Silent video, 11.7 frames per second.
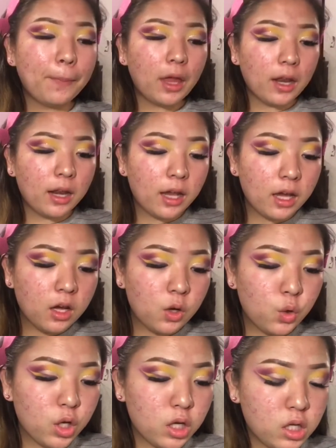And
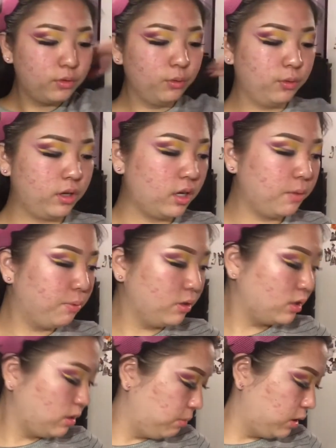now we're gonna
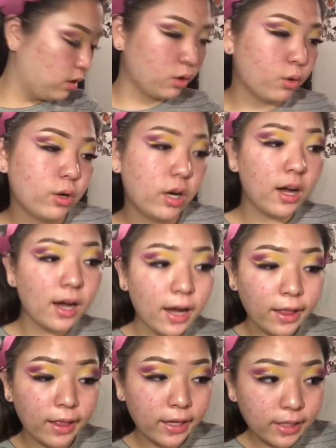put some inner corner
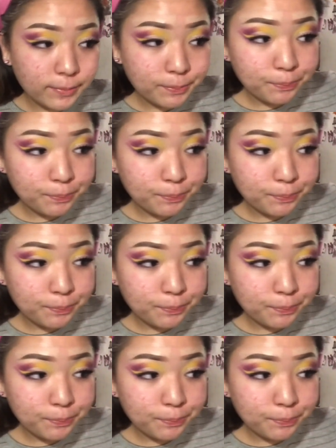highlight.